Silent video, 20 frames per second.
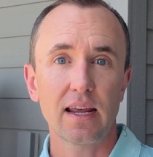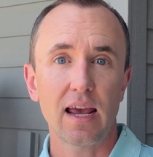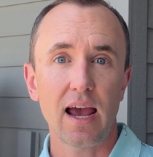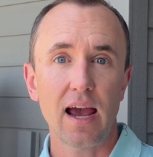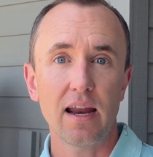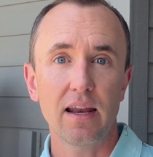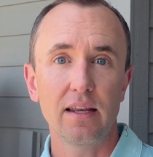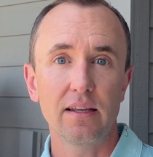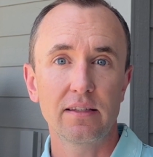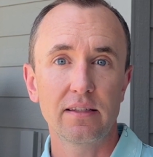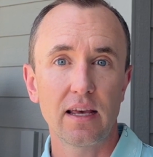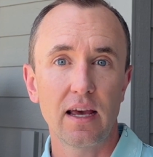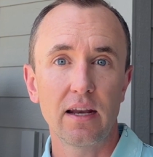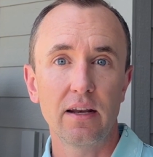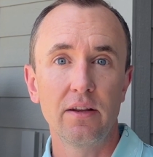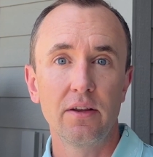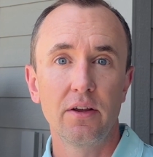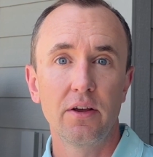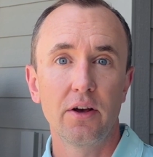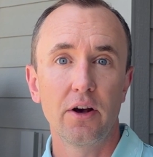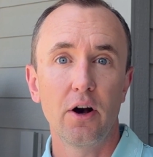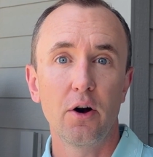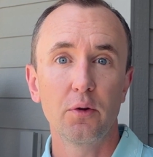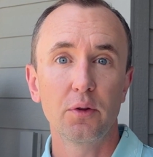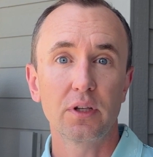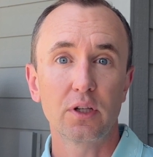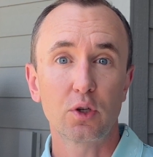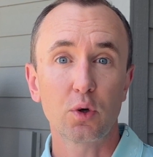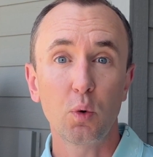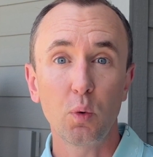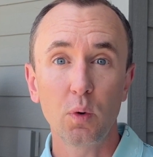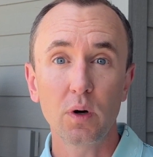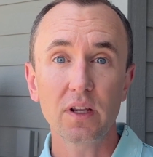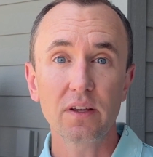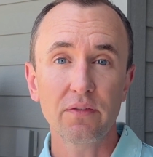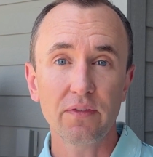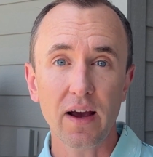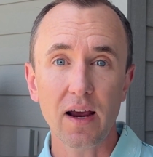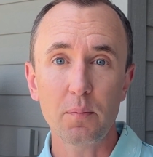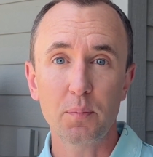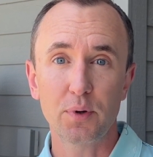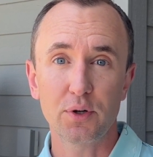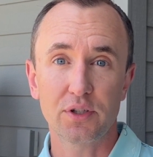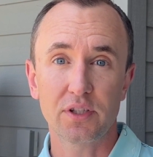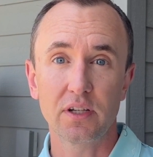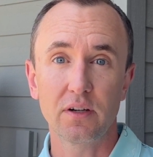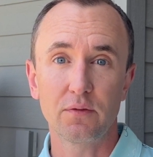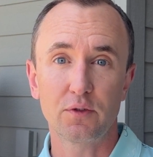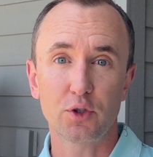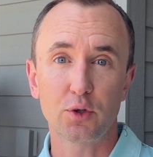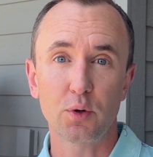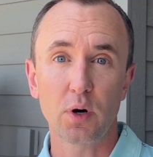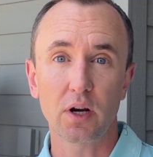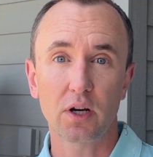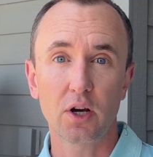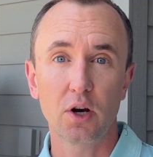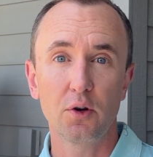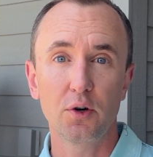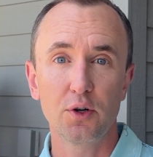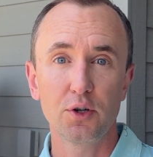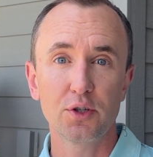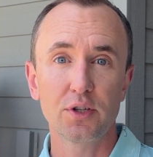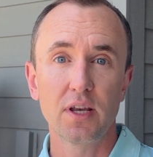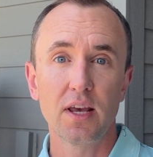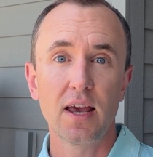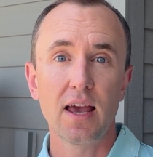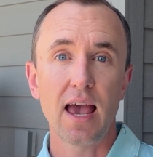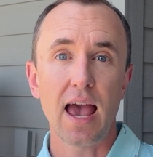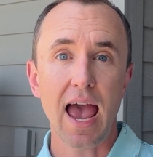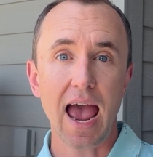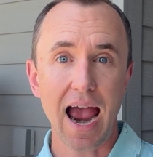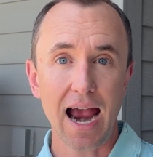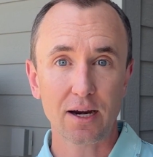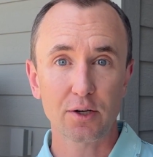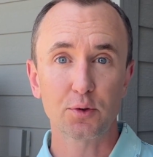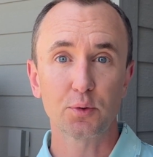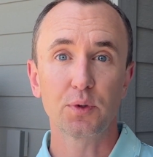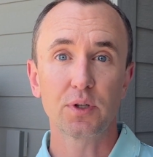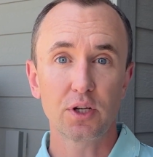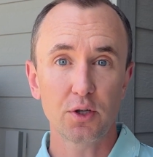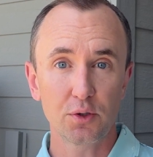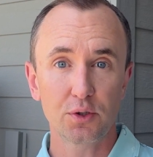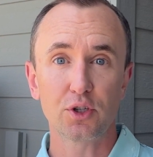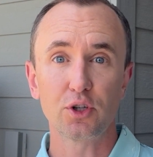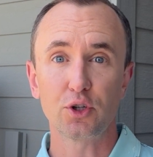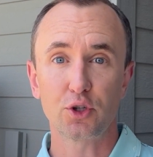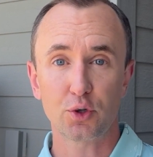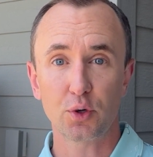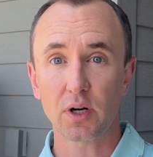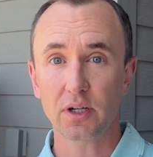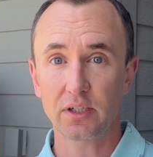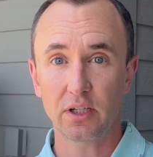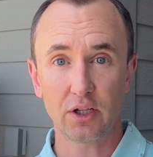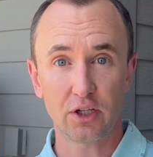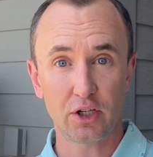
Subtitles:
stat is that only 25% of truck owners actually use their truck